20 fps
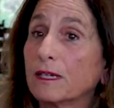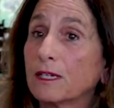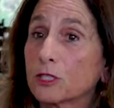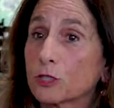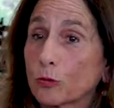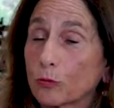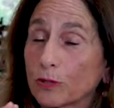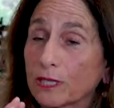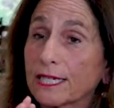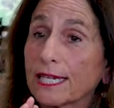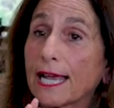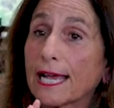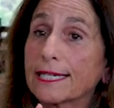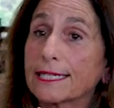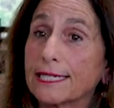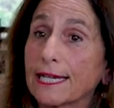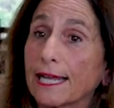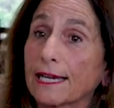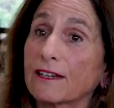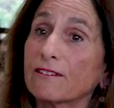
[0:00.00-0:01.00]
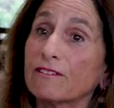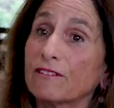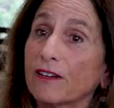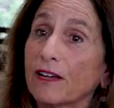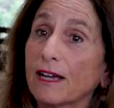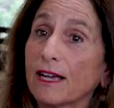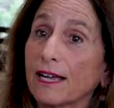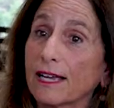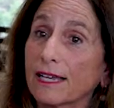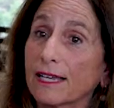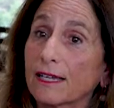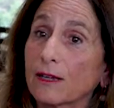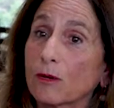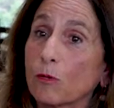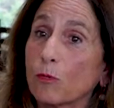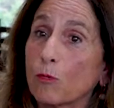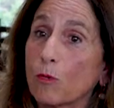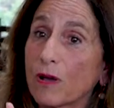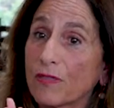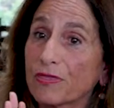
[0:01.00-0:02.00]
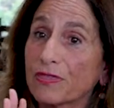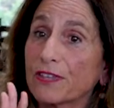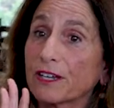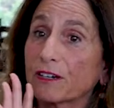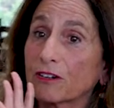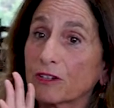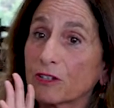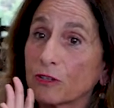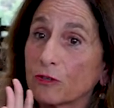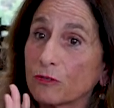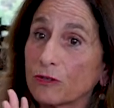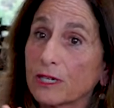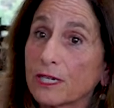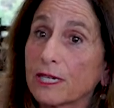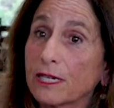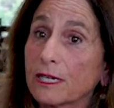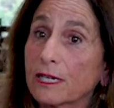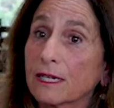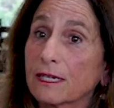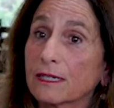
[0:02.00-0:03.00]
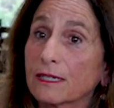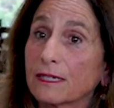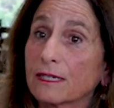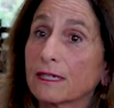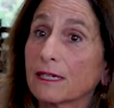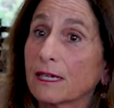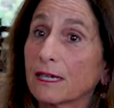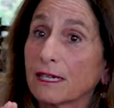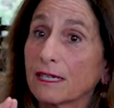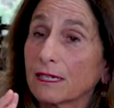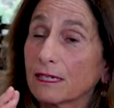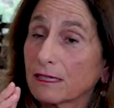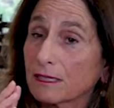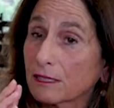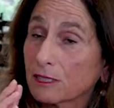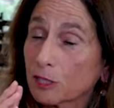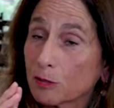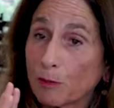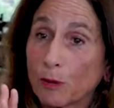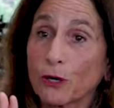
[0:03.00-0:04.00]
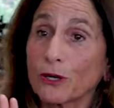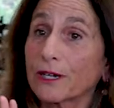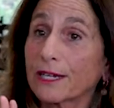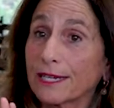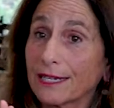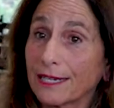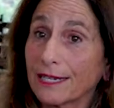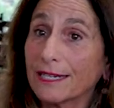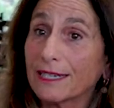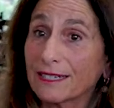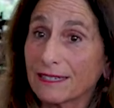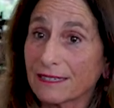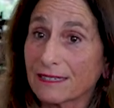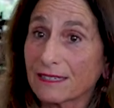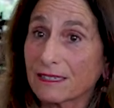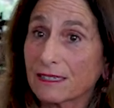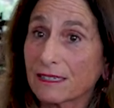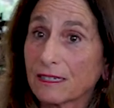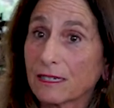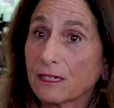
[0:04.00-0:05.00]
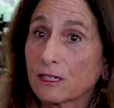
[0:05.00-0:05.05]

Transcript: to really identify what their unique spark is.